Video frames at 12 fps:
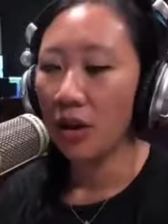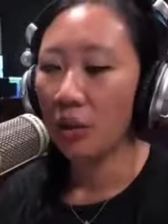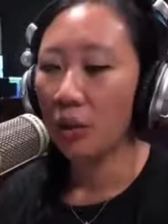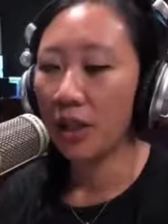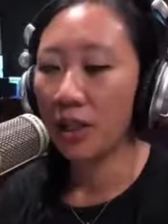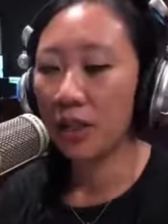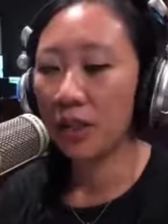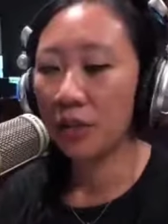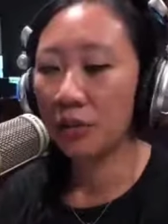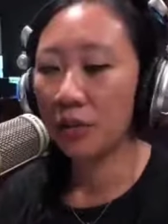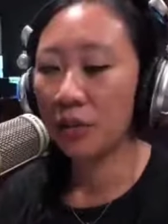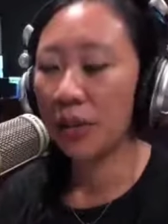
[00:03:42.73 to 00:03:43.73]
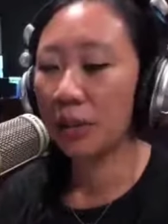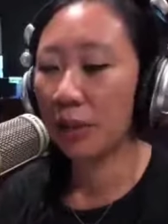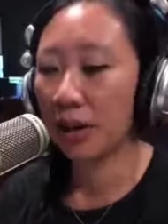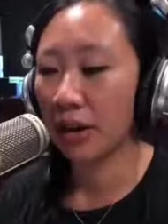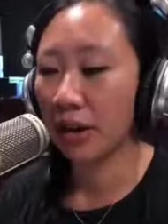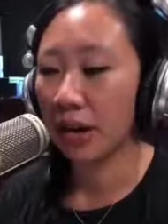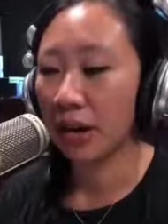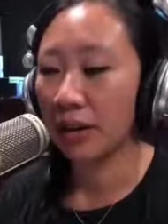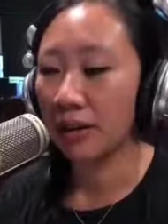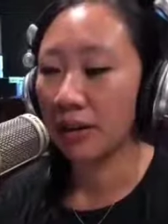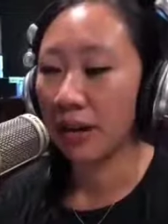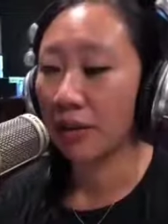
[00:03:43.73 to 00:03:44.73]
We live in
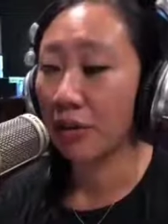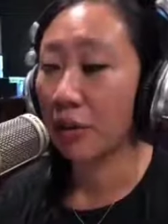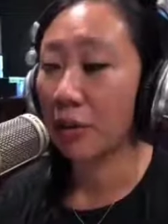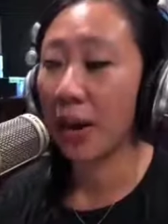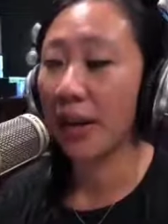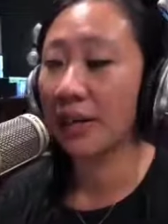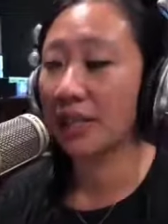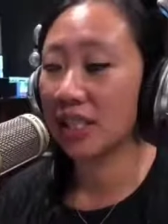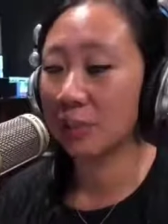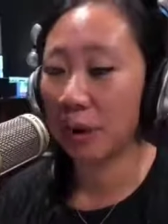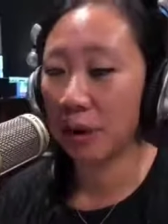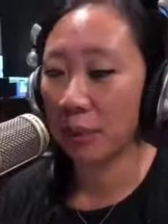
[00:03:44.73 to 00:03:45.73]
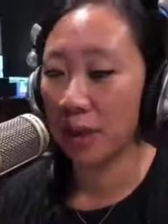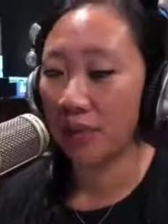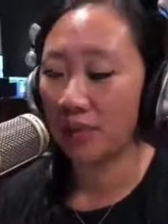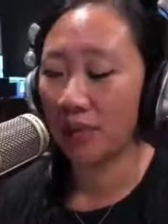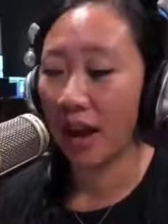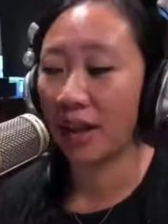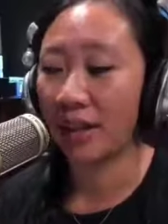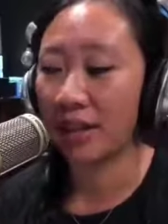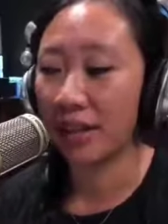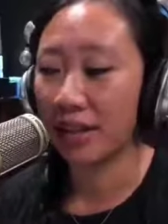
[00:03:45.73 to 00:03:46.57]
America, and the great experiment that